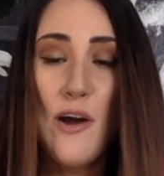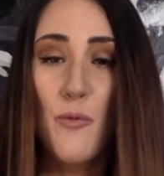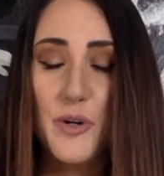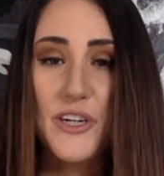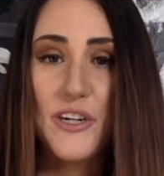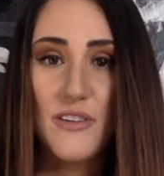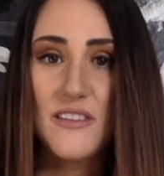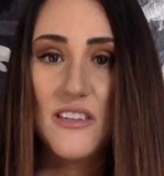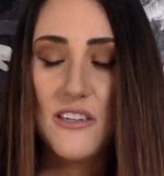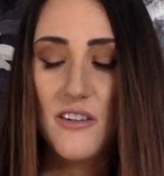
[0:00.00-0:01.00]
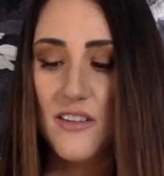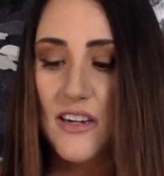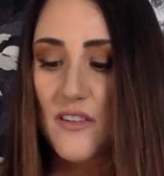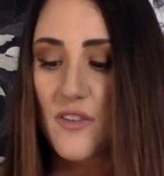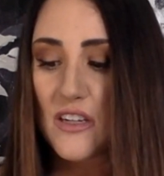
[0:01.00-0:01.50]
we're increasing in our
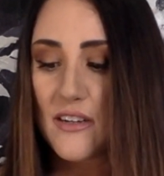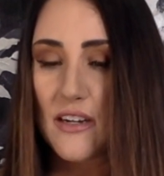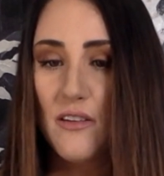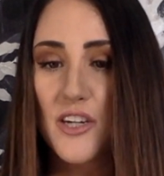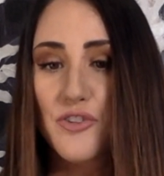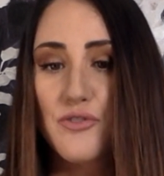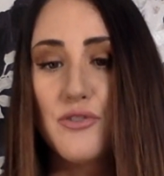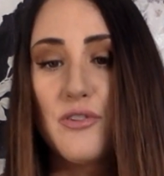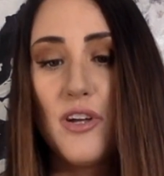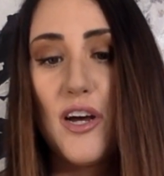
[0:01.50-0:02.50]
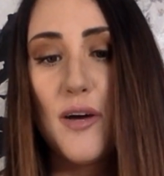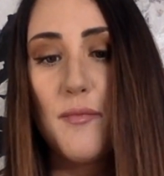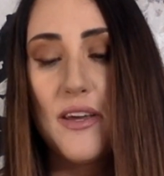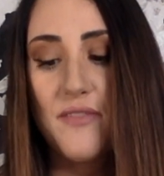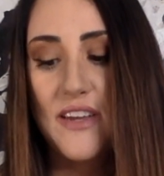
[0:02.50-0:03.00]
scientific and technological
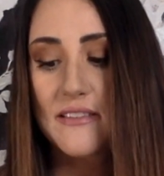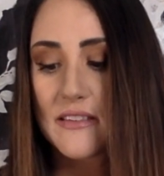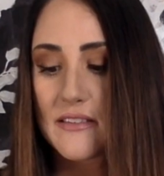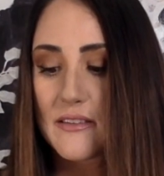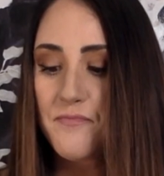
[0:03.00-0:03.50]
advances.